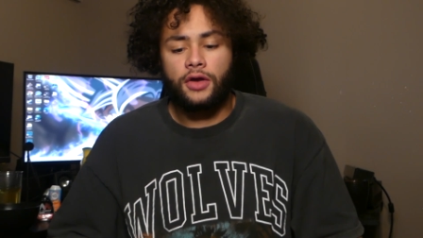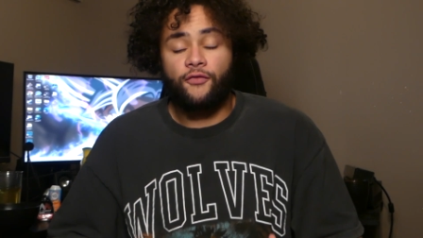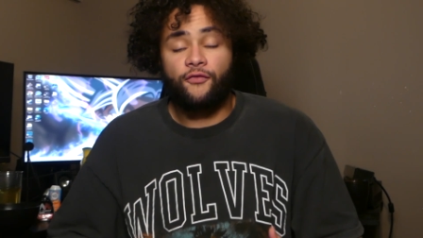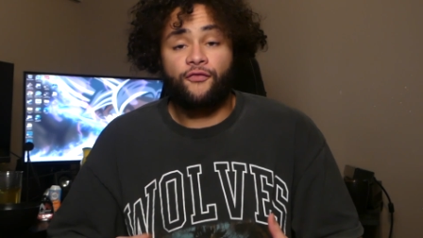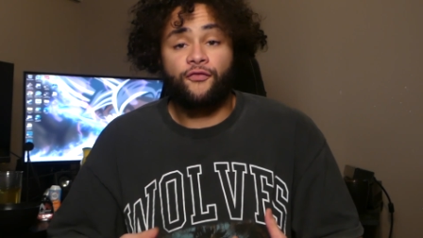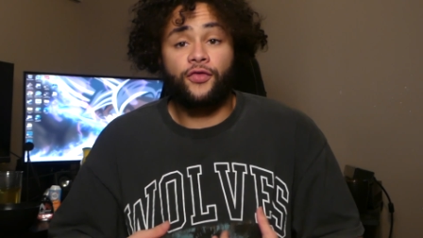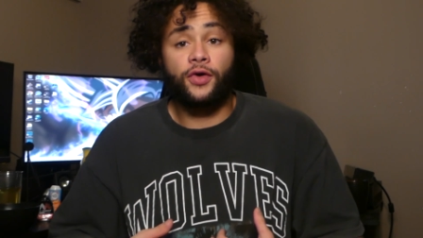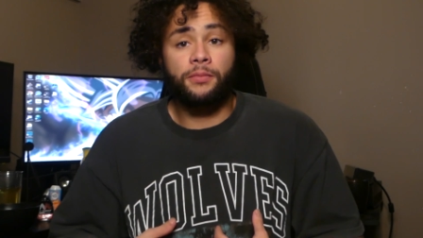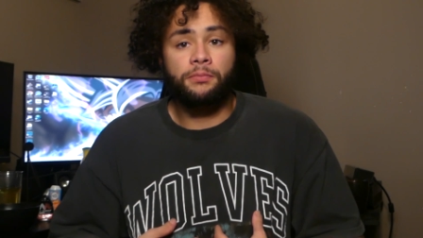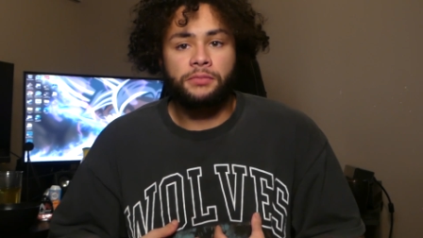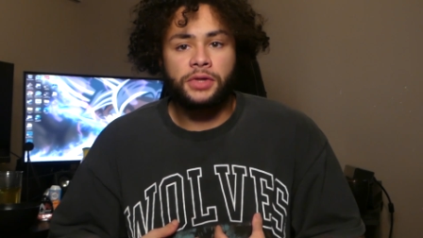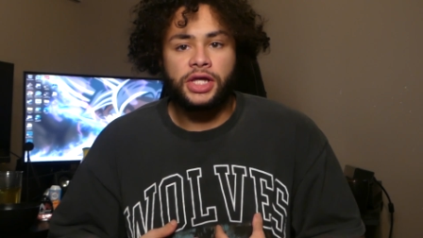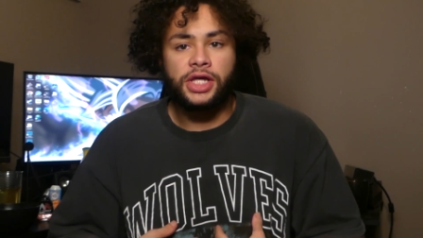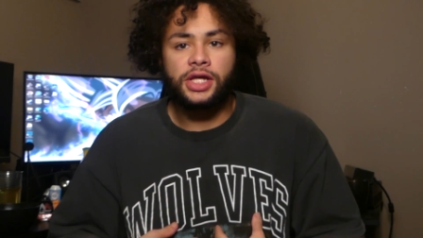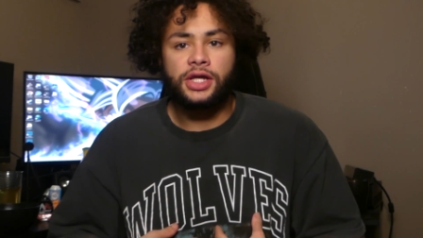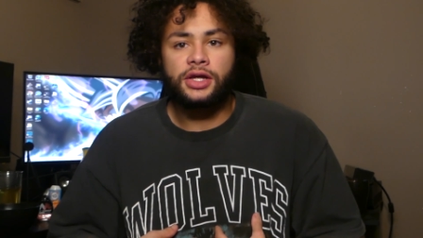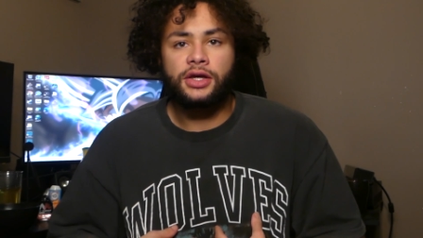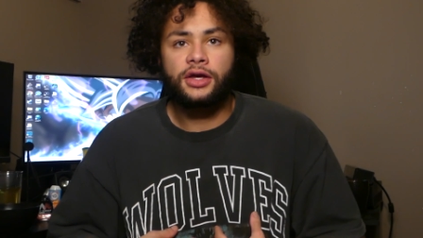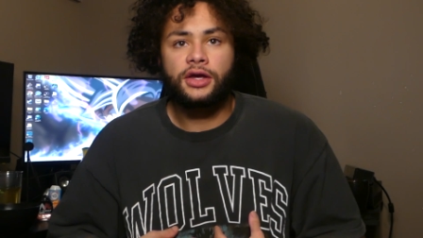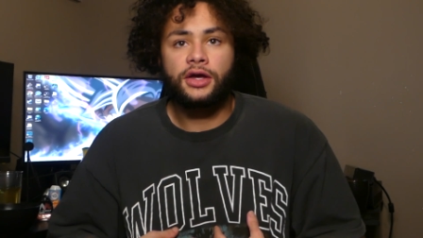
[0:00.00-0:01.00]
for
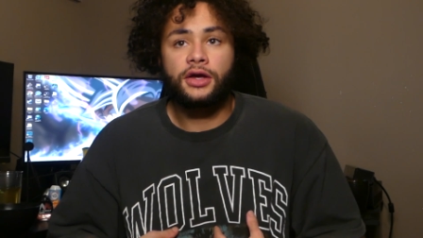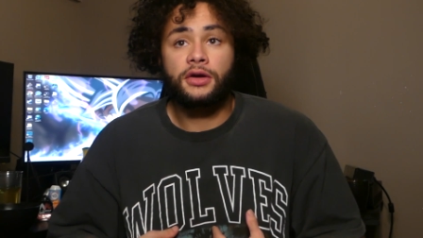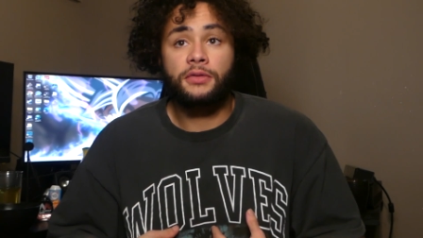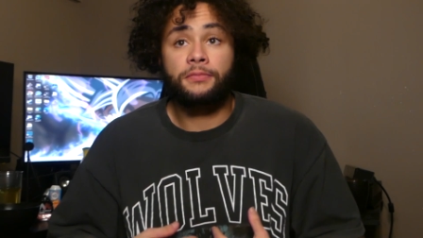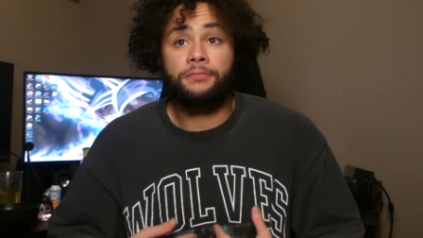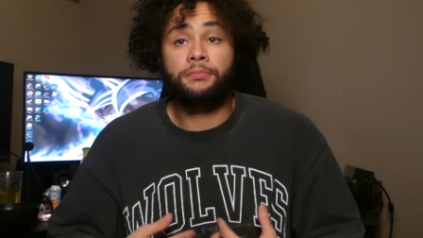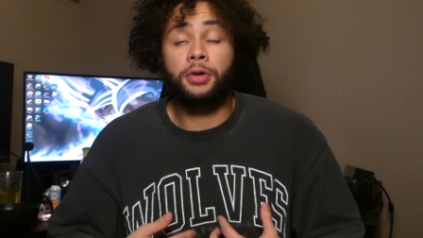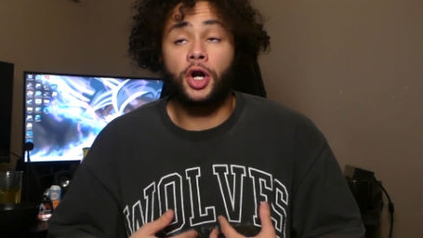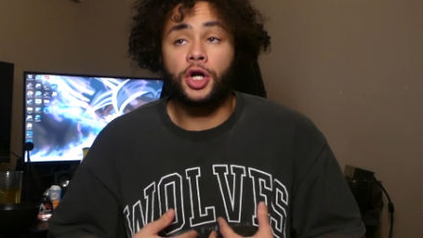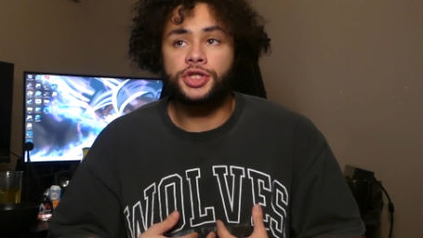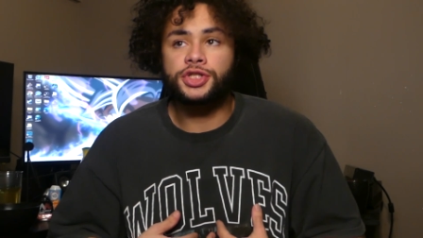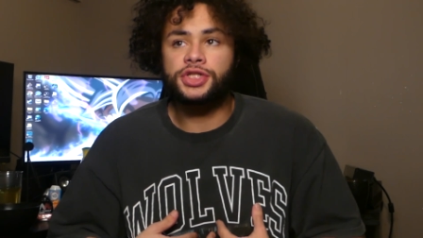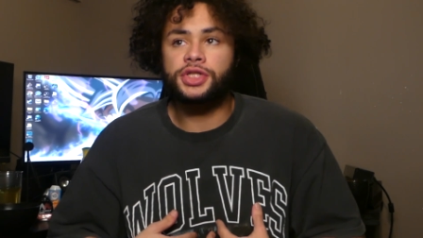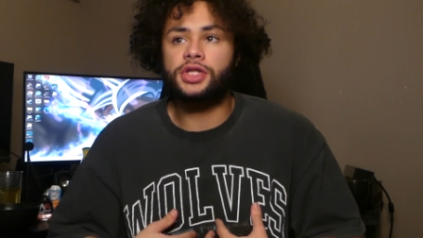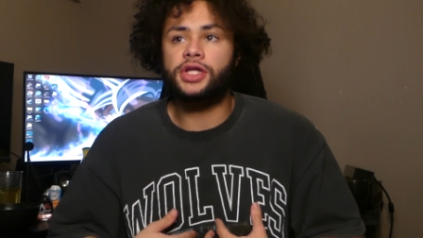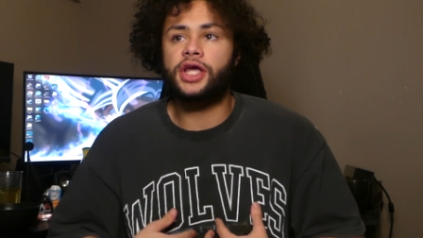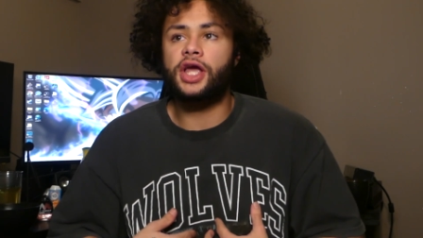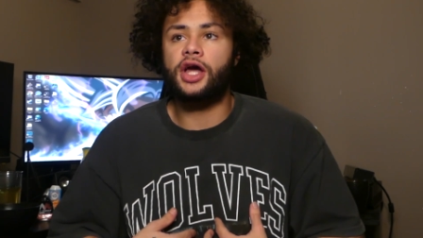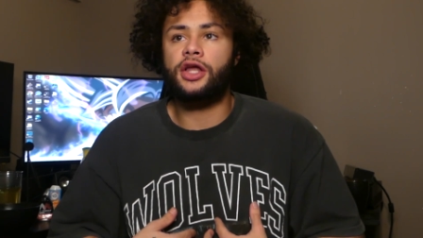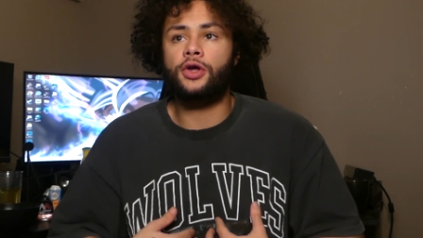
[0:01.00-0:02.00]
me
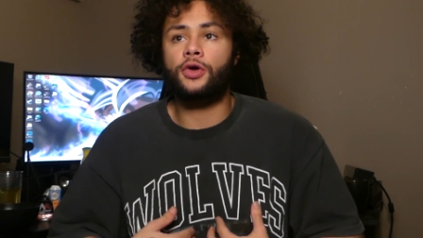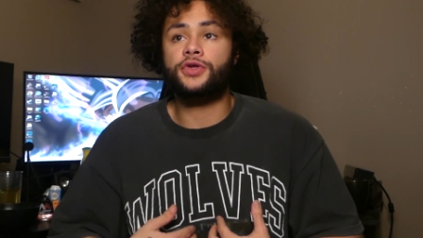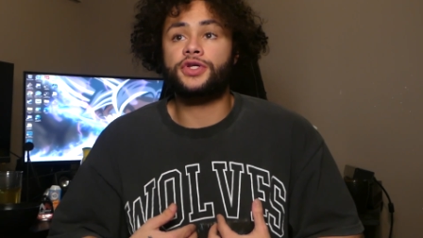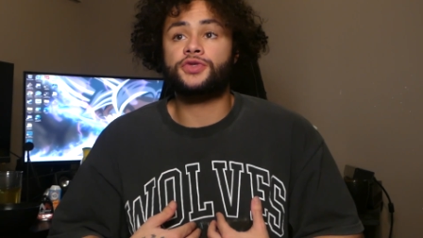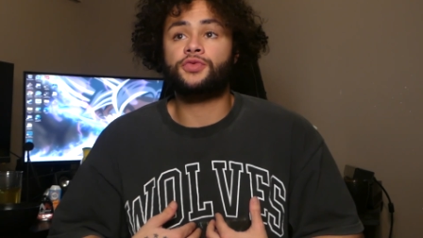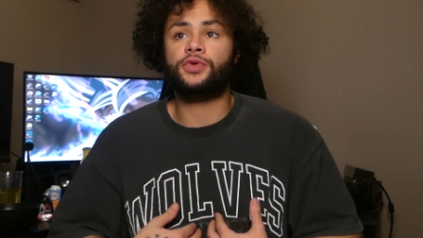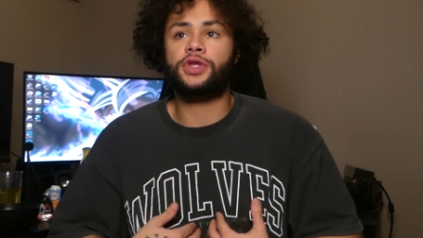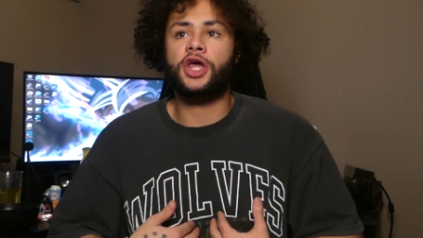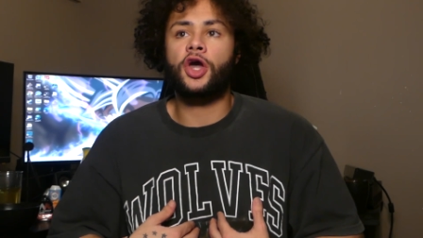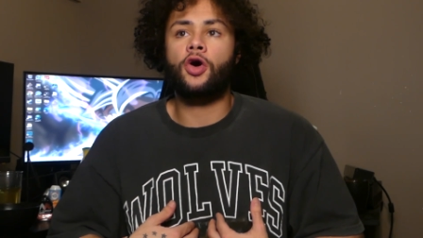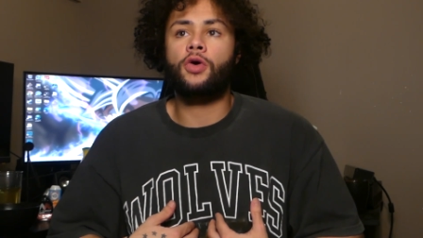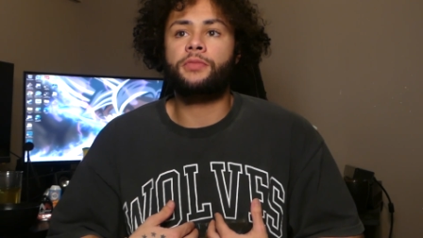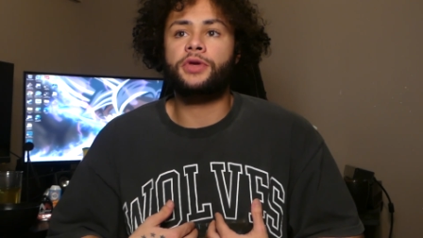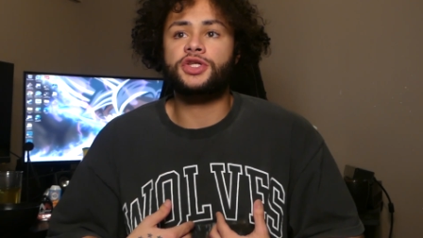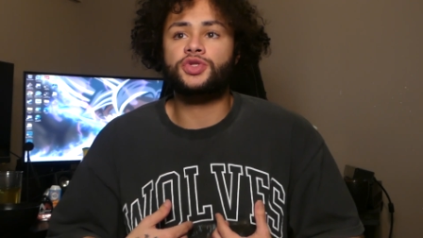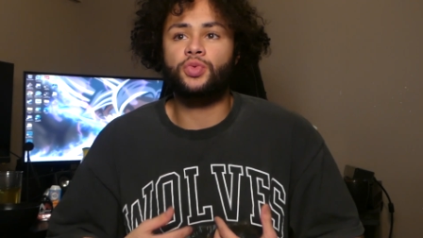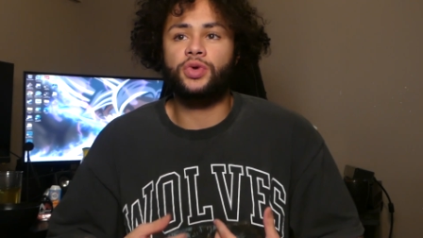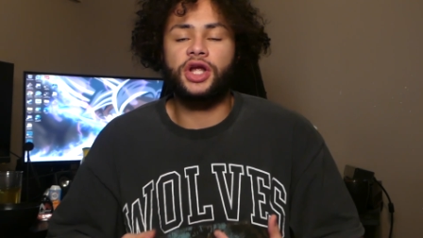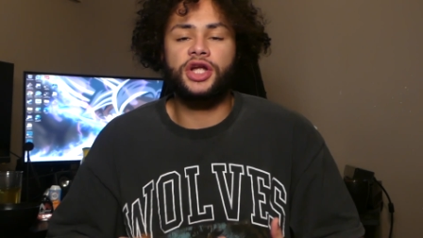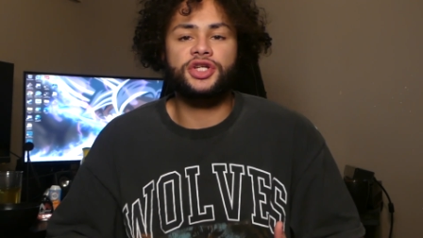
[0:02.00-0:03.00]
personally, I know this really helped me
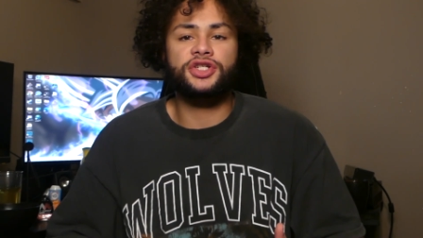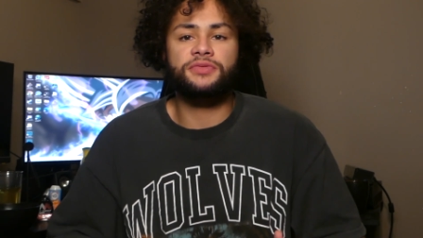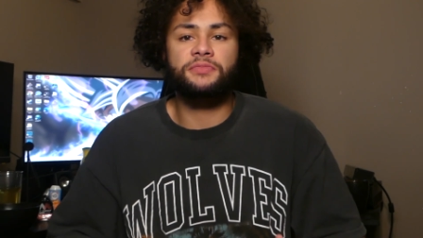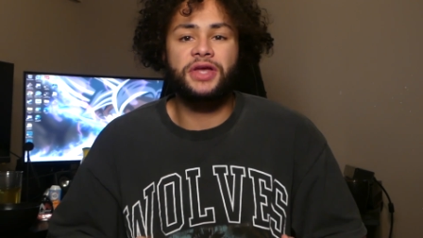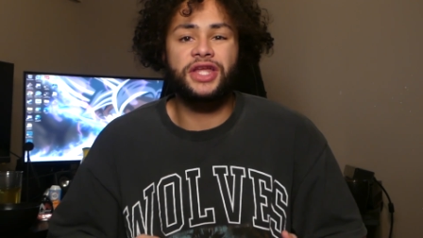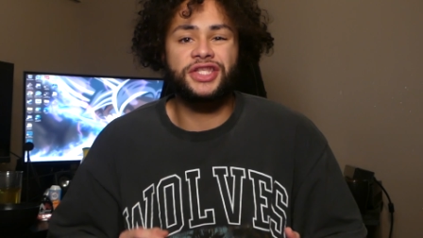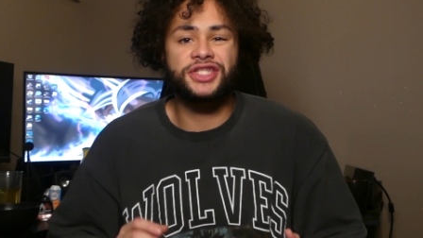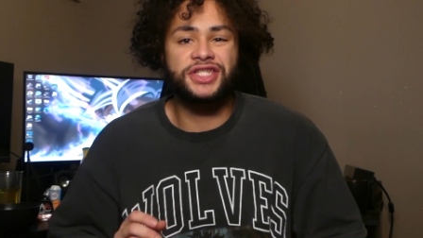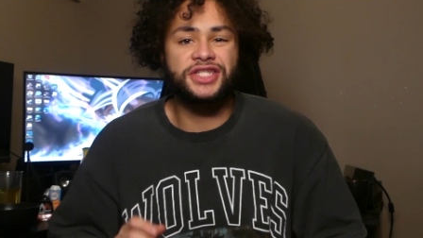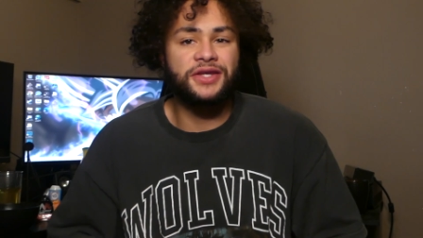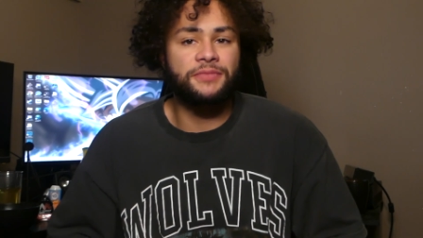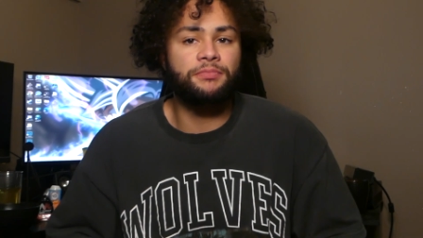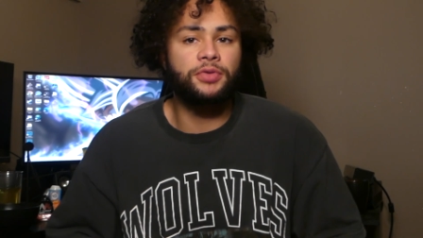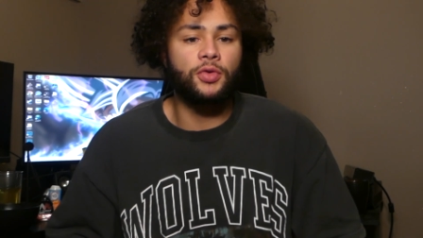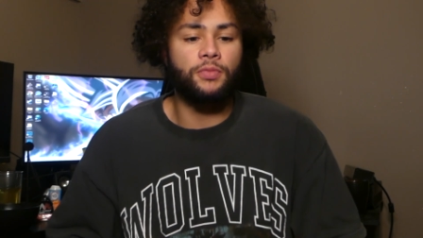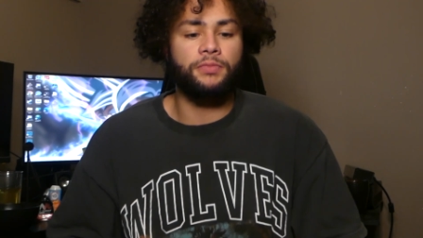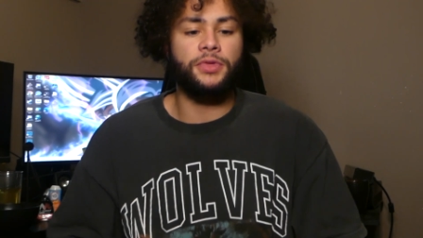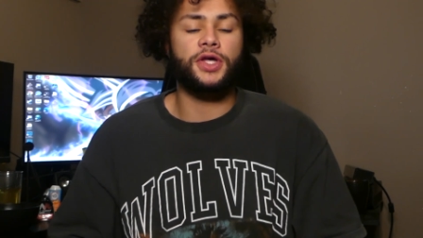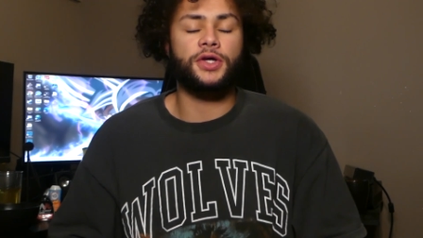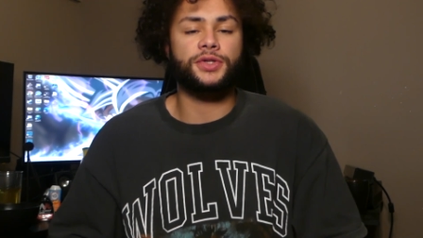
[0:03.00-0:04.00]
is when I just made
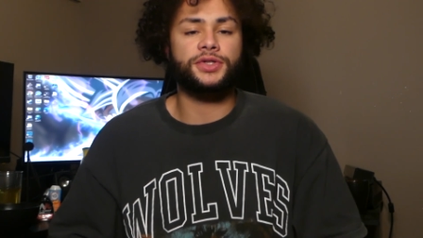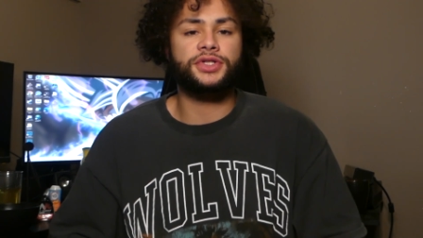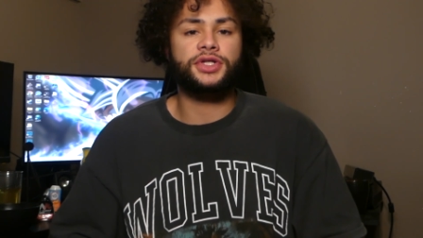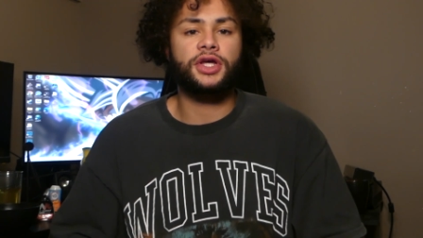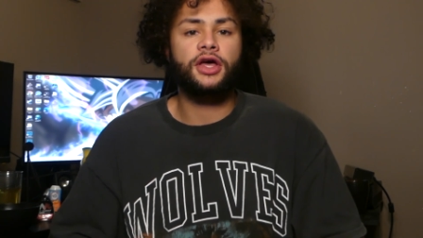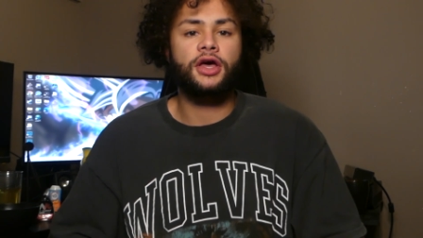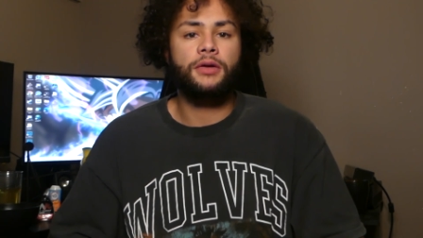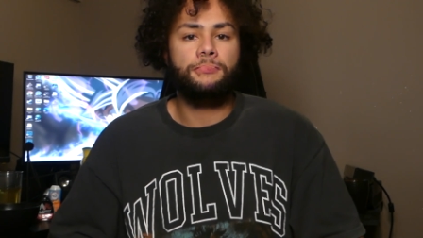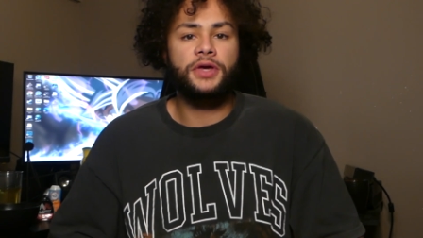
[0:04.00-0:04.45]
simple meals.